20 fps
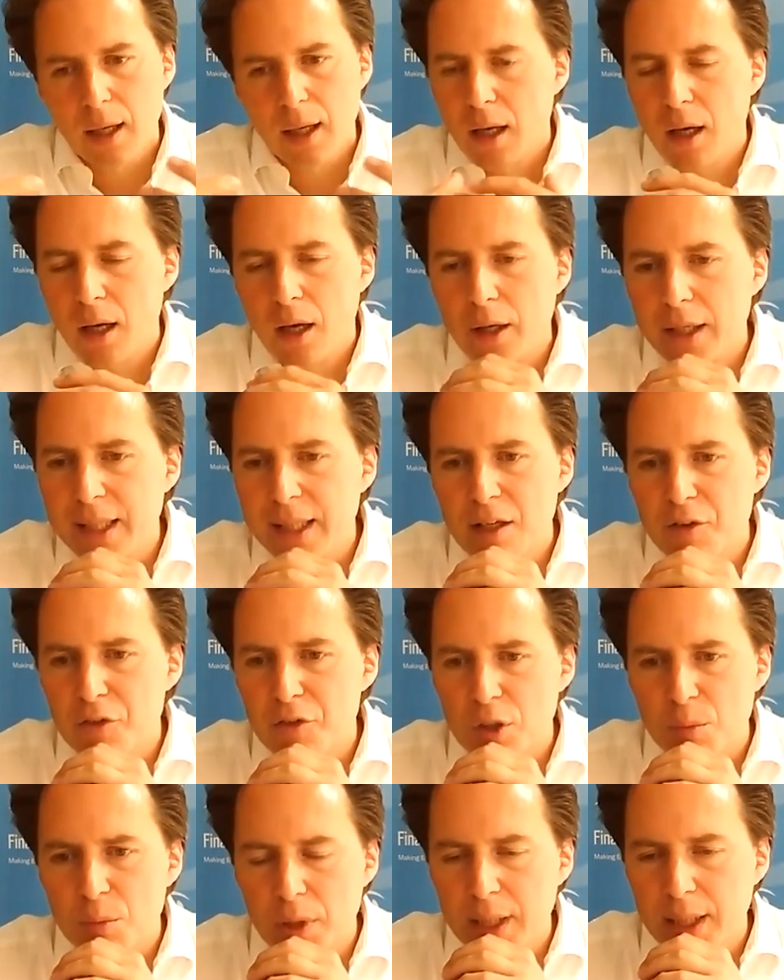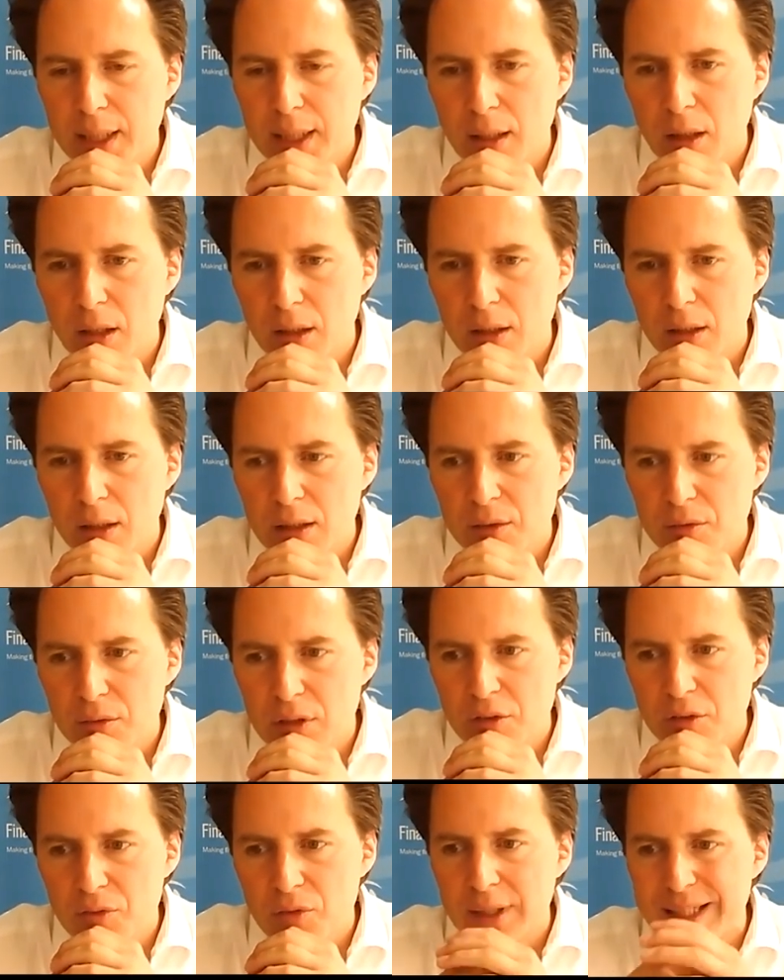inevitably the
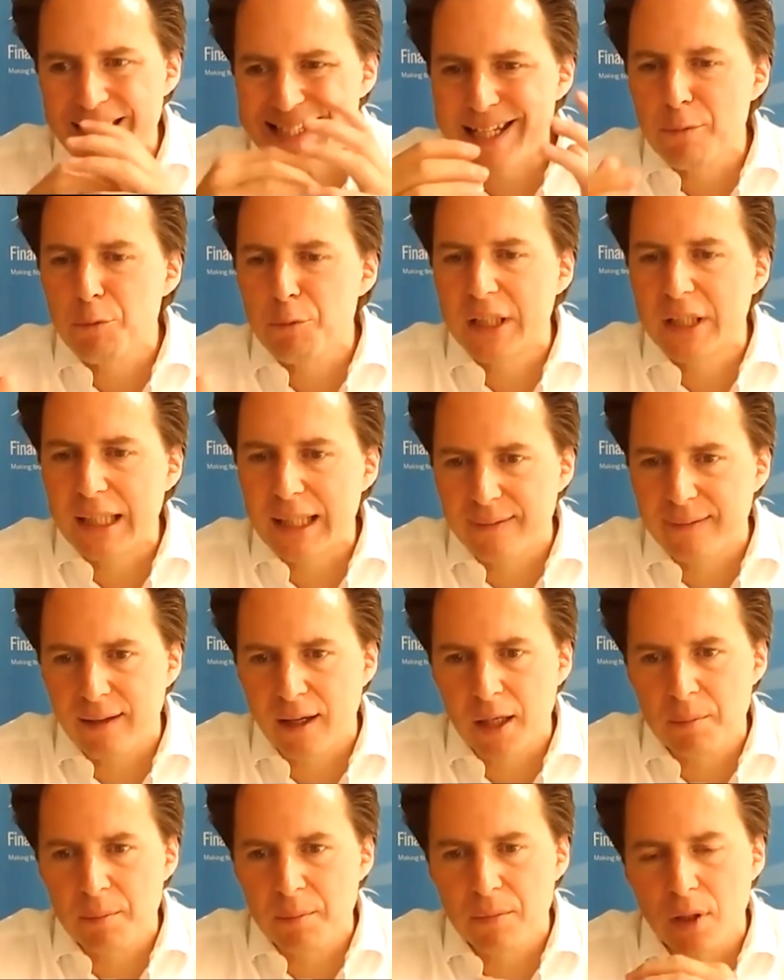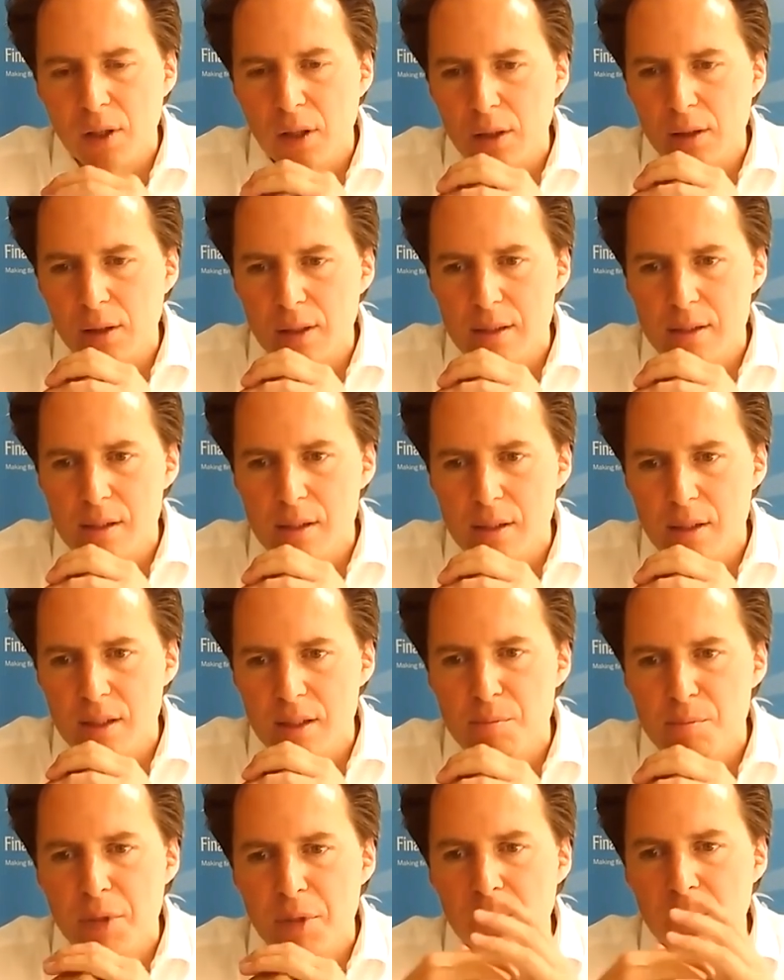event is limited in time.
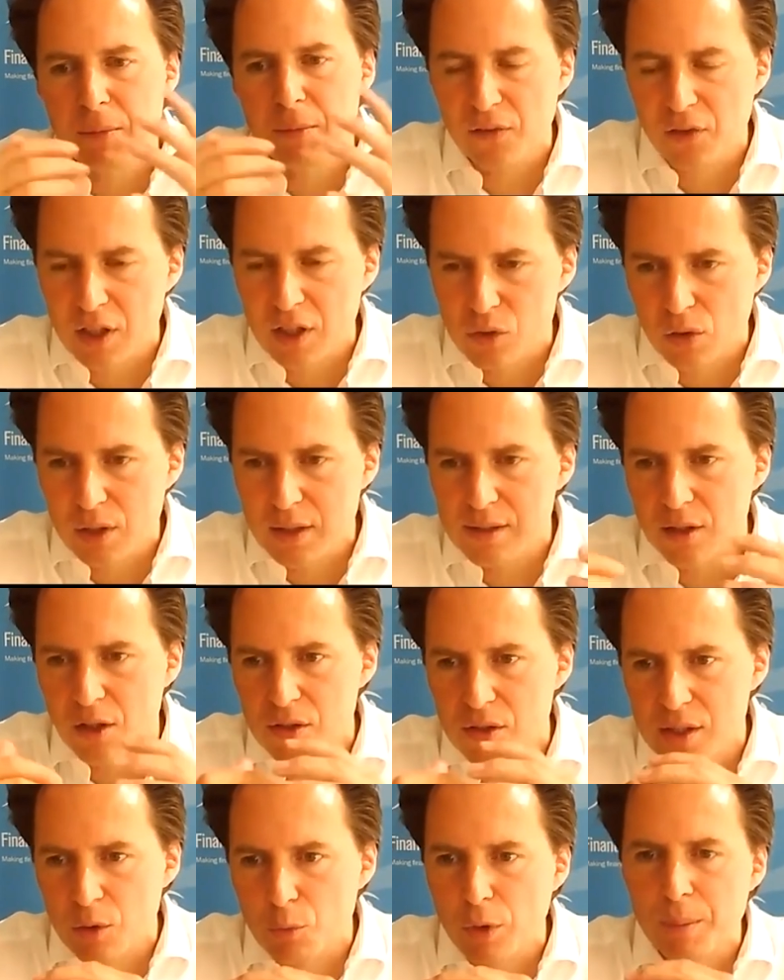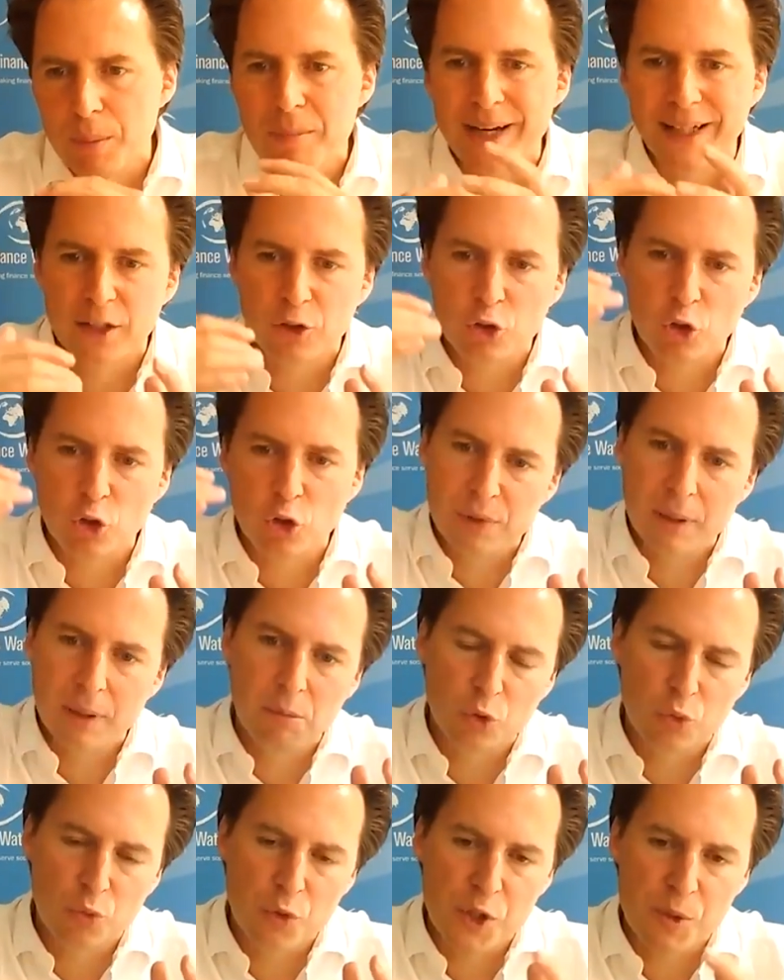There's many things to discuss, and we might not be
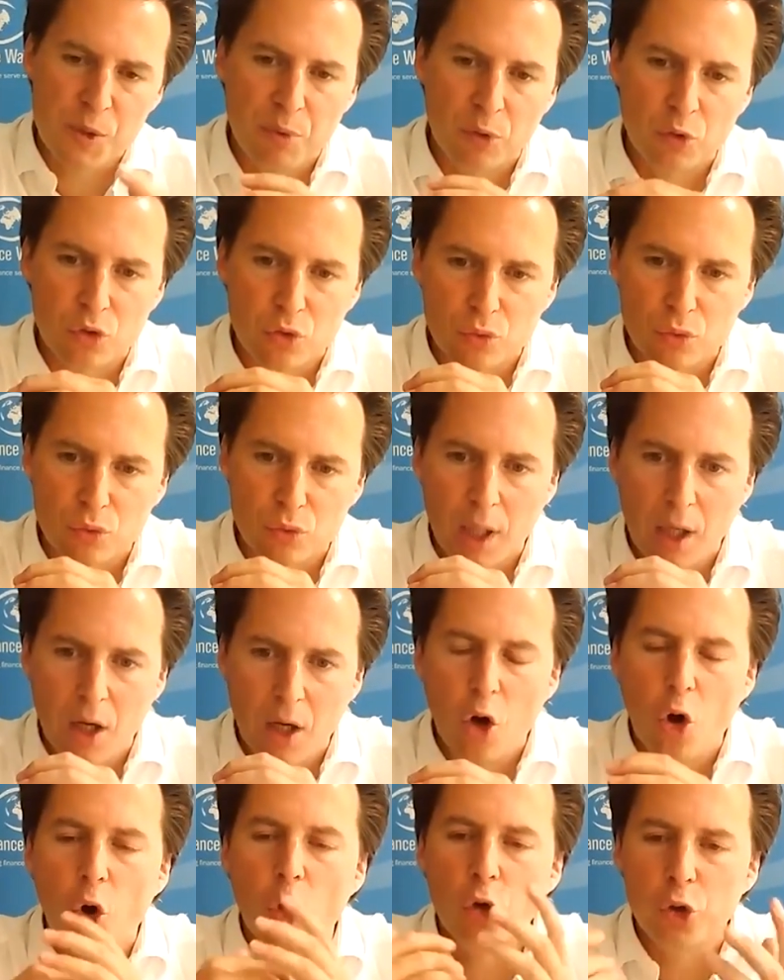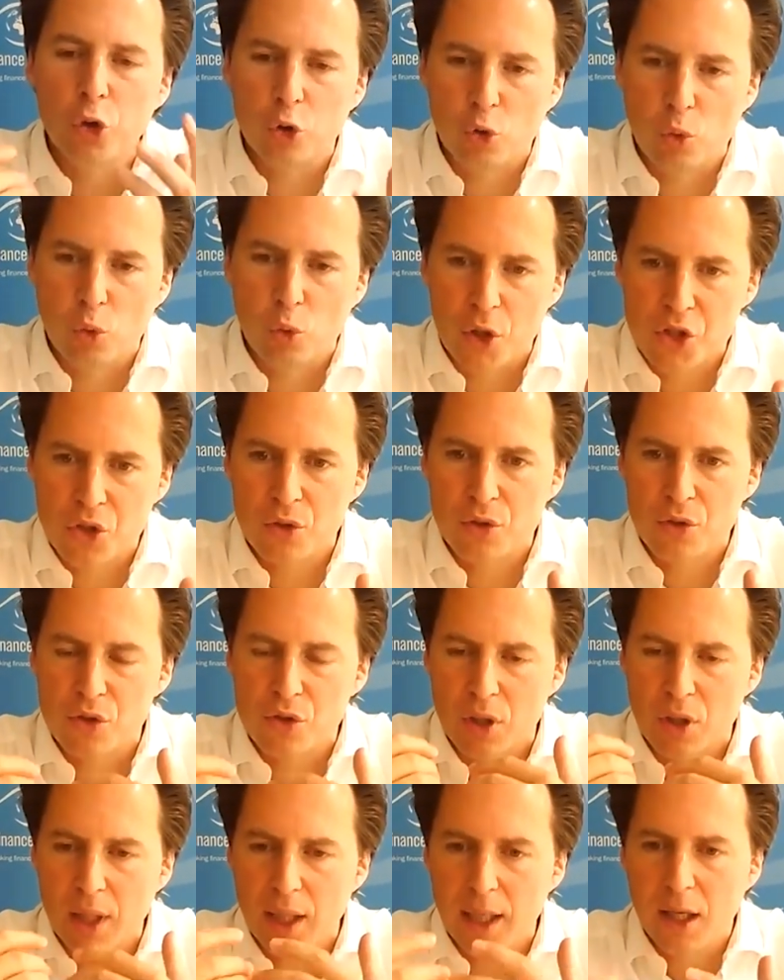able to respond to all your
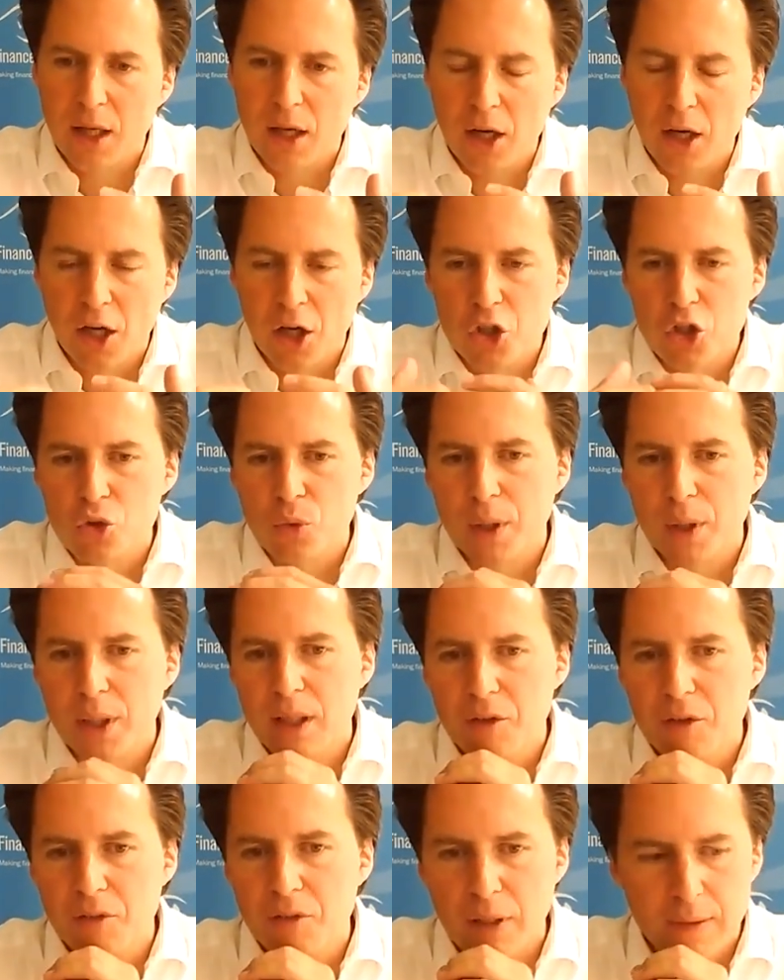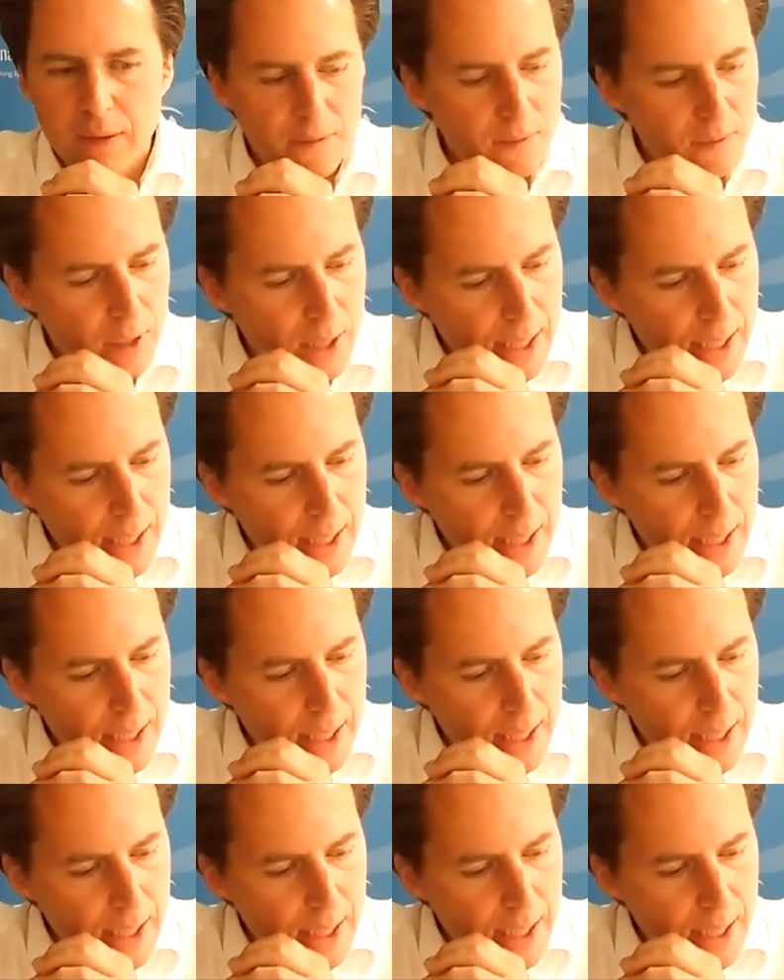questions during the events.